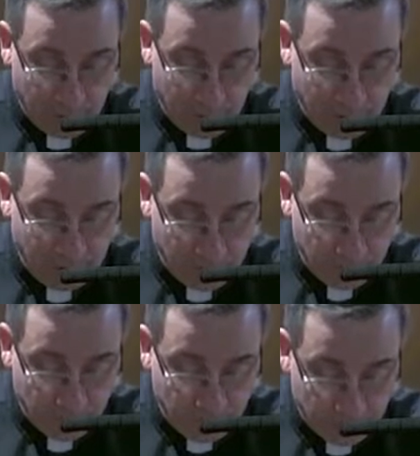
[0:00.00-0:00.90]
They led
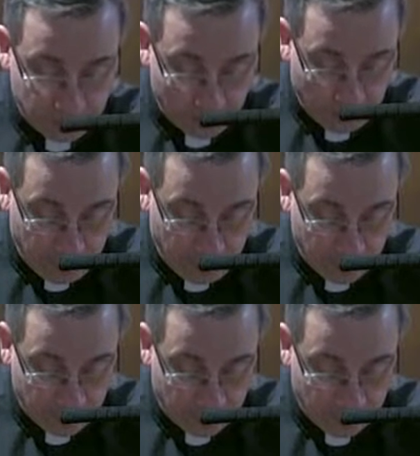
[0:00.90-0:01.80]
Jesus away
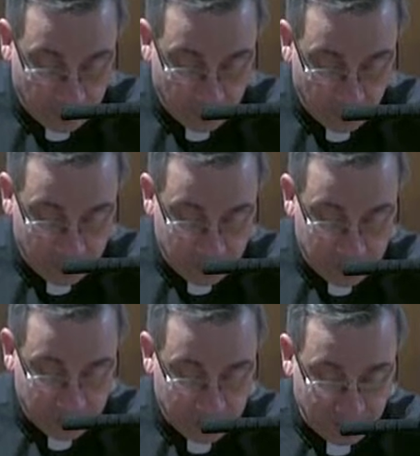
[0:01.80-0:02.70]
to the high priest,